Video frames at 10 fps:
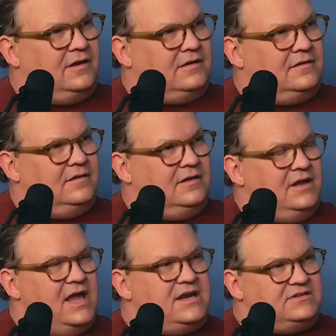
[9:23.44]
Yeah.
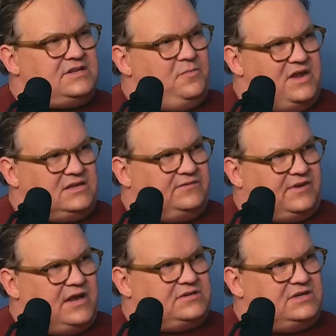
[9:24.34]
And was in a mix
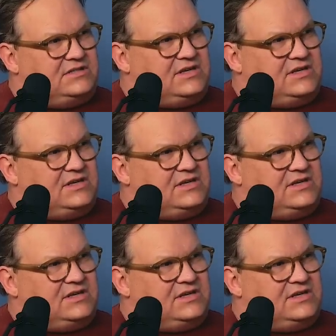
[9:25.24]
of Irish and